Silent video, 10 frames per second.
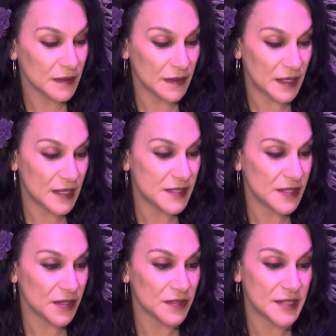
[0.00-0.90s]
the
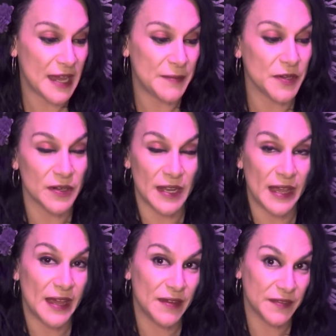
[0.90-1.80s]
easier time you're going to
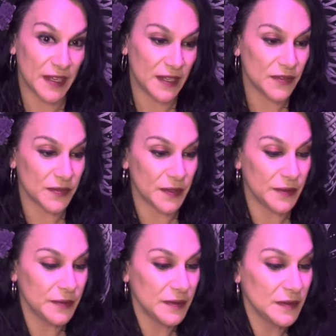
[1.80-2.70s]
have getting
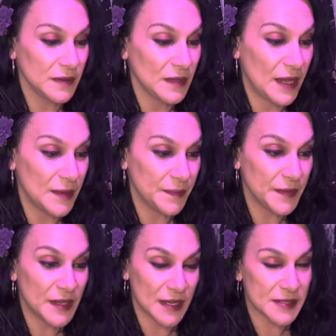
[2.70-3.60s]
through
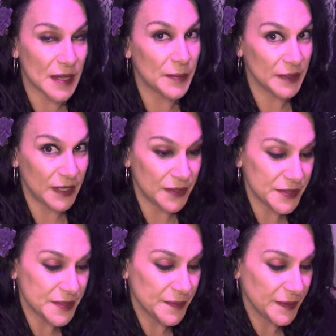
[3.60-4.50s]
the next couple of
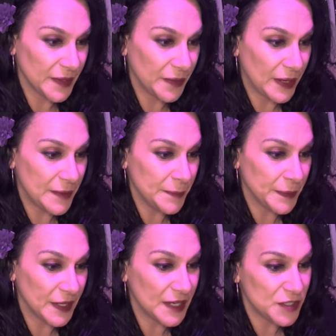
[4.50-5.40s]
years, okay?
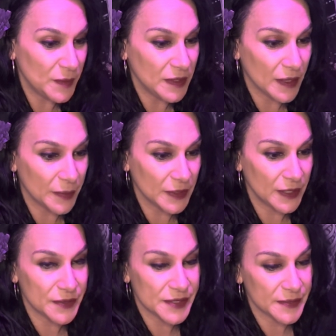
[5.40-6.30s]
And I do mean couple of
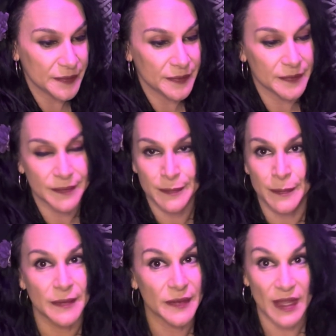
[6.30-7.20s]
years.
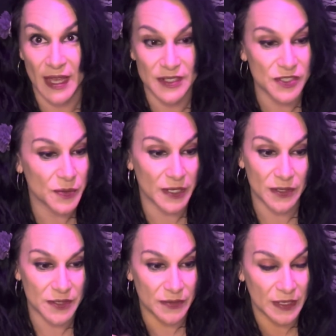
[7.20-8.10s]
I just work here,
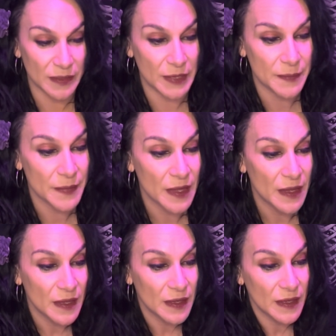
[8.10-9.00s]
don't yell at me.
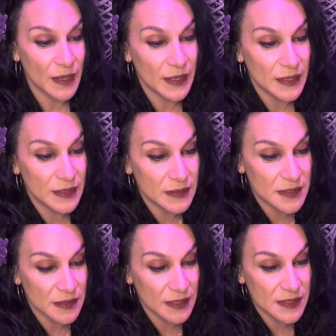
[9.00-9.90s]
And
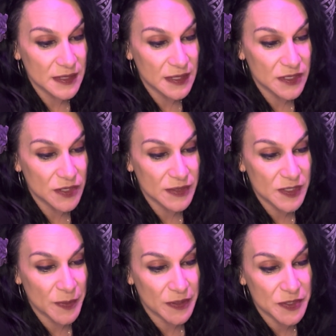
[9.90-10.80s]
let's get you a
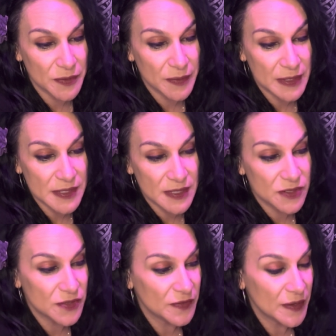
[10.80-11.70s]
spiritual
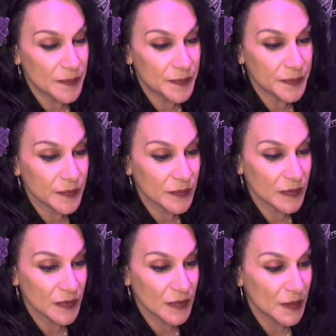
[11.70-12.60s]
message from
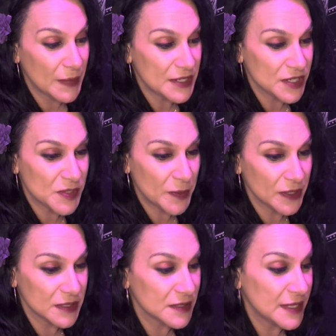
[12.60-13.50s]
Magic Spirit
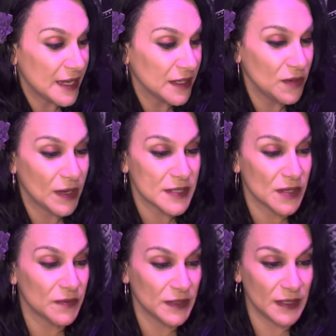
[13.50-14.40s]
deck. You guys all
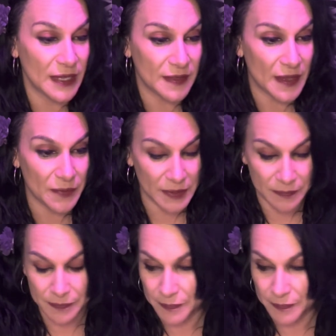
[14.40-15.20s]
really like that one.